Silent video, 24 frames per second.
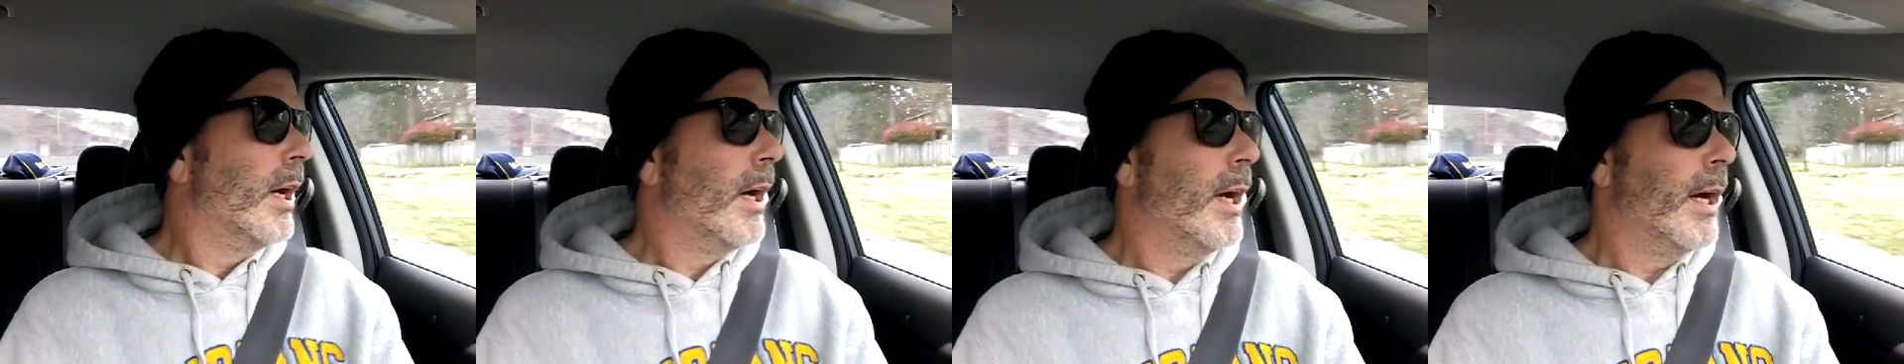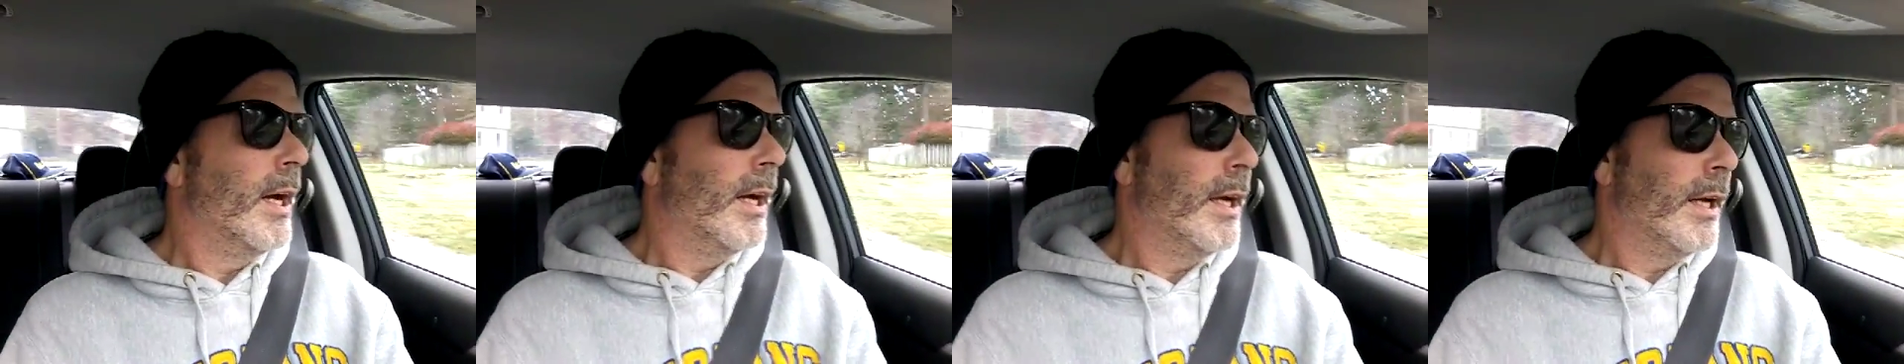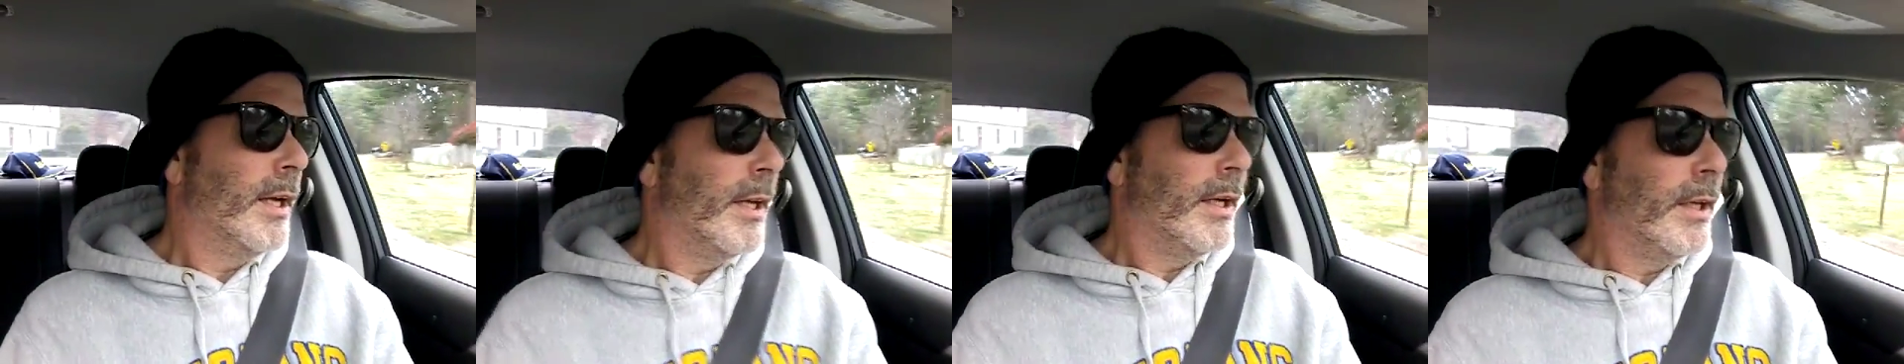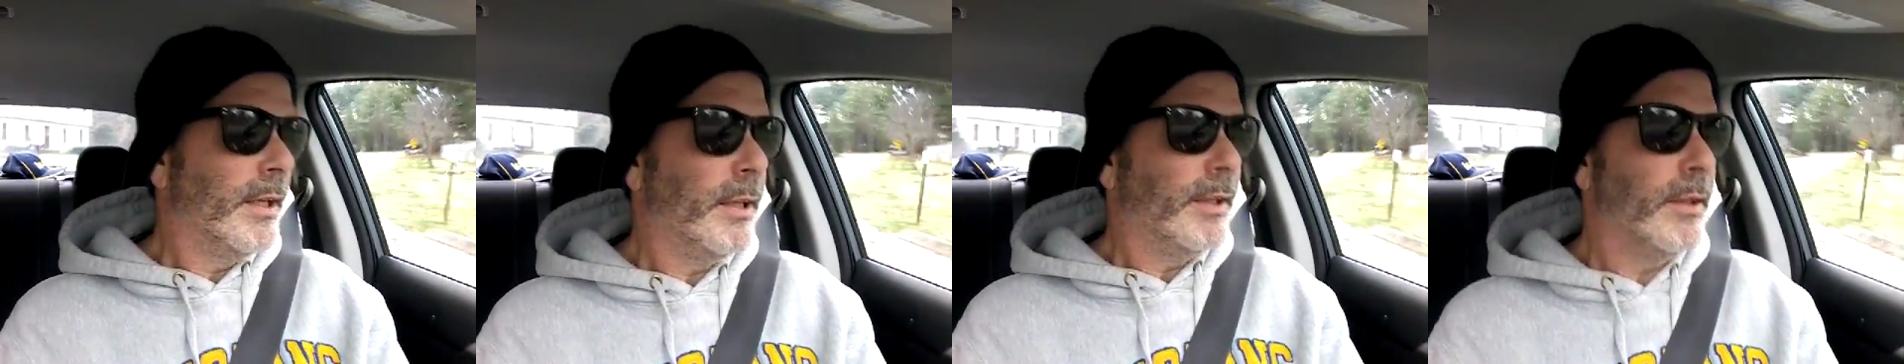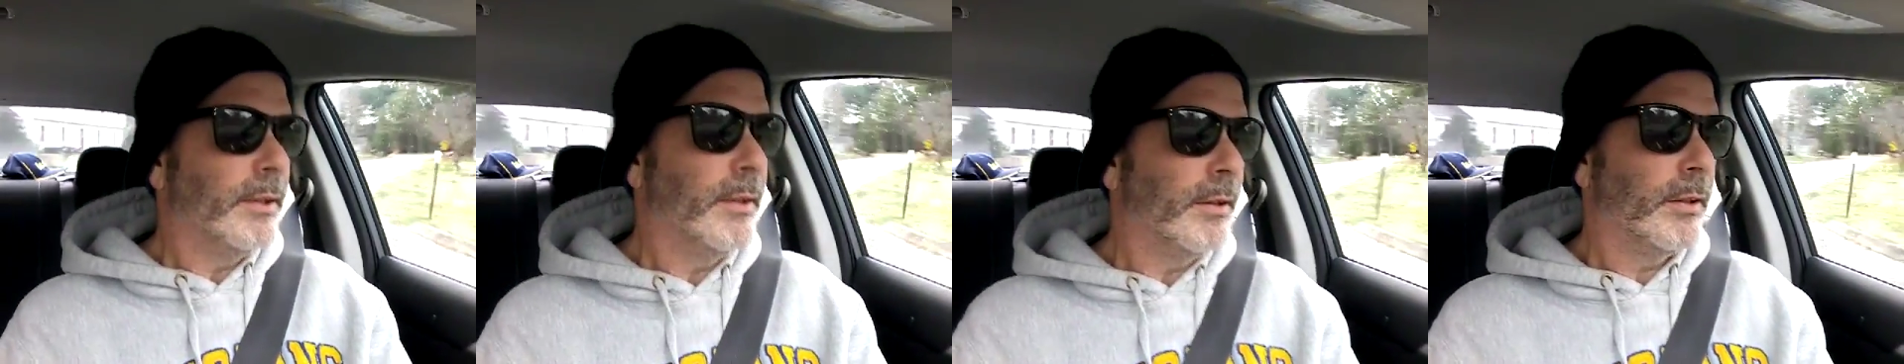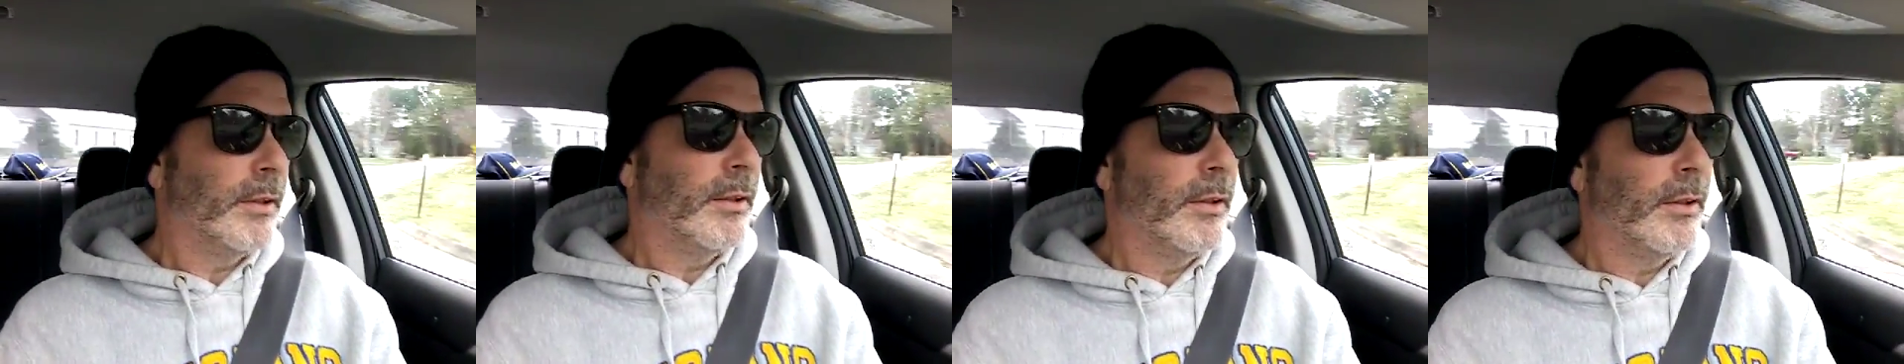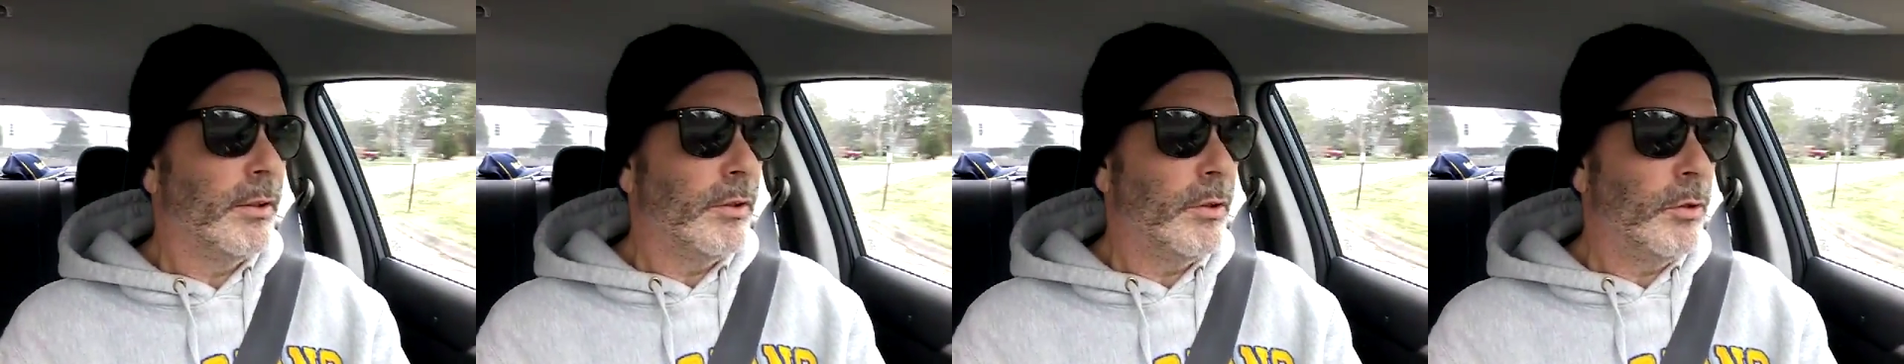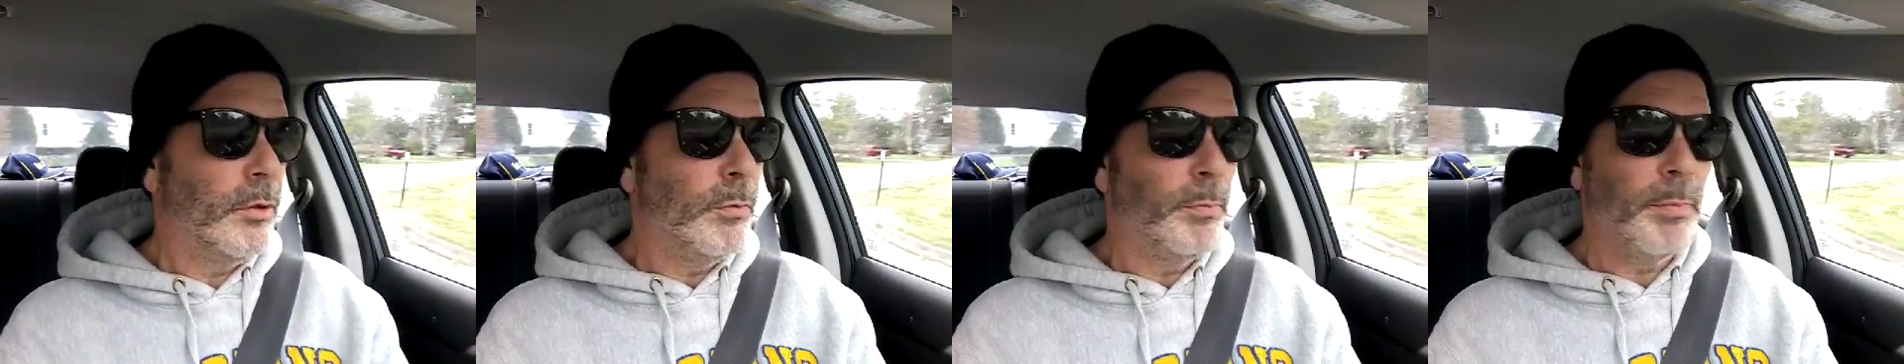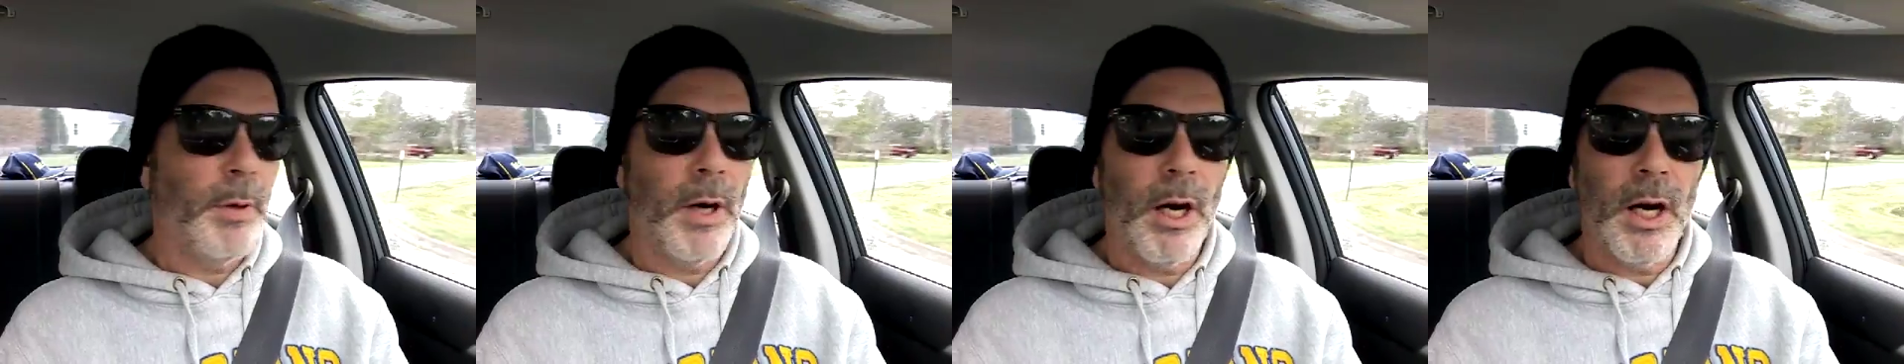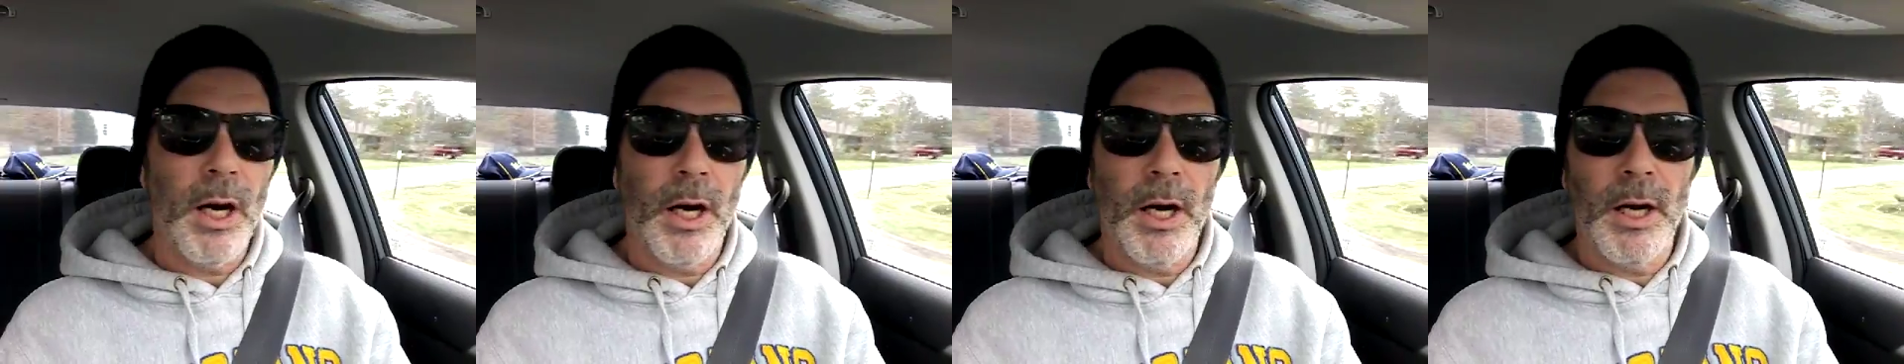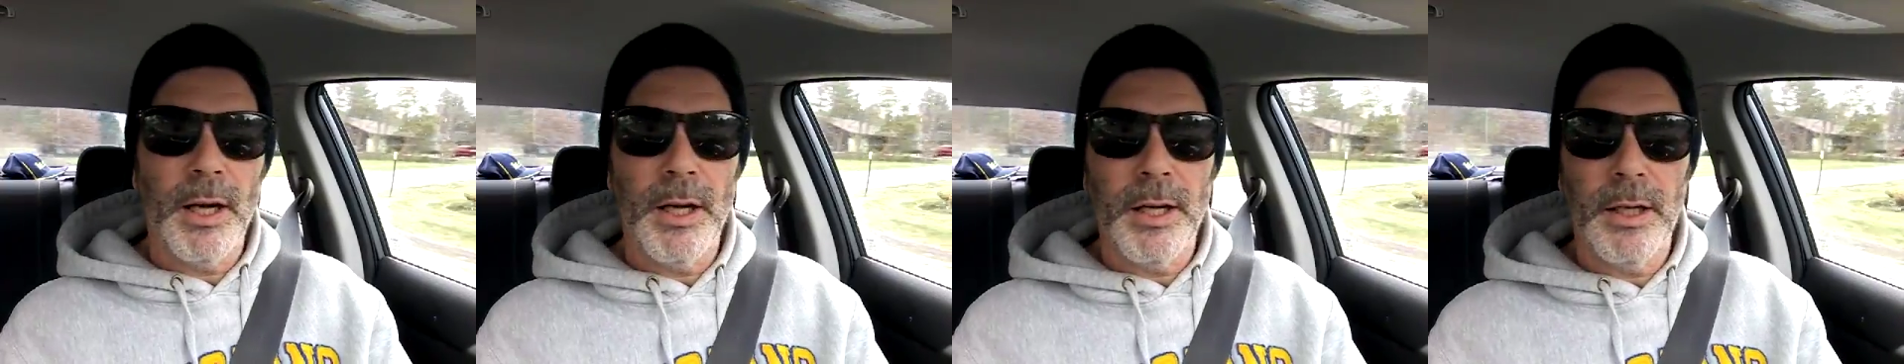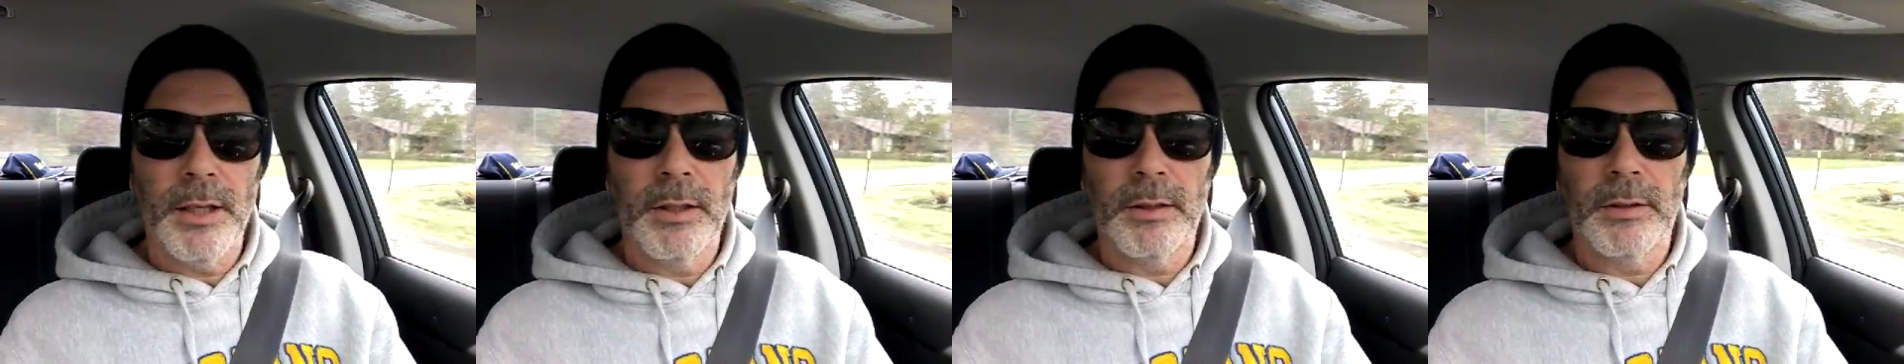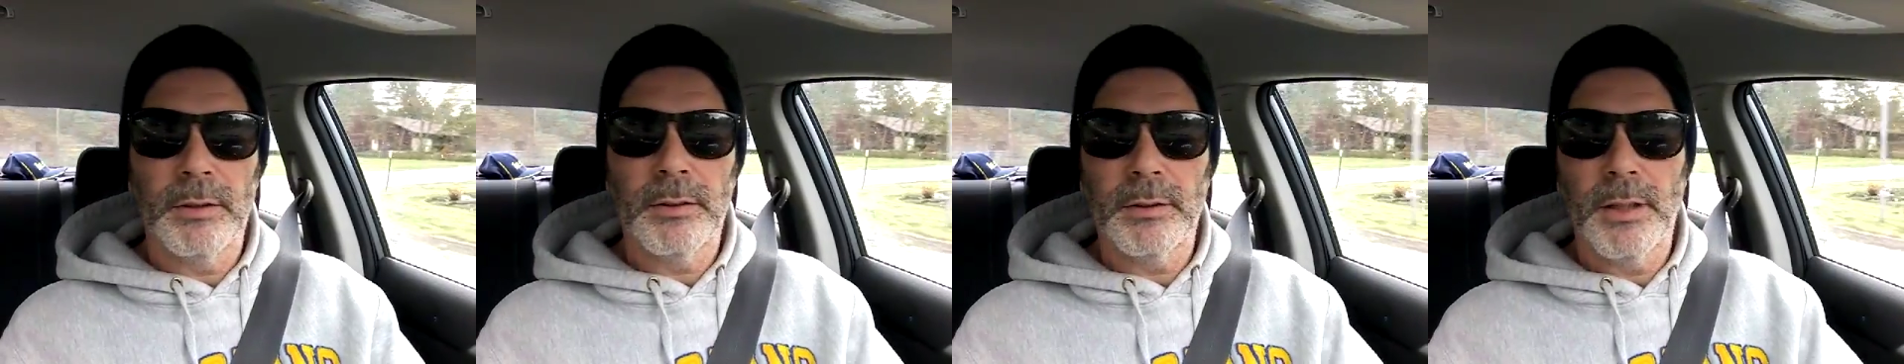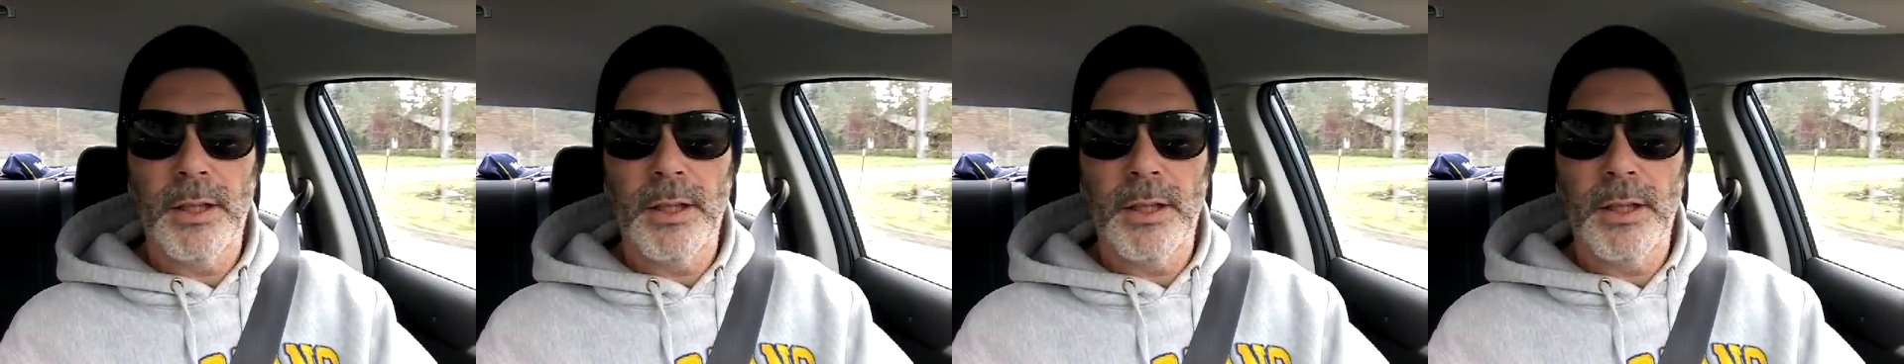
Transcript: and you buy,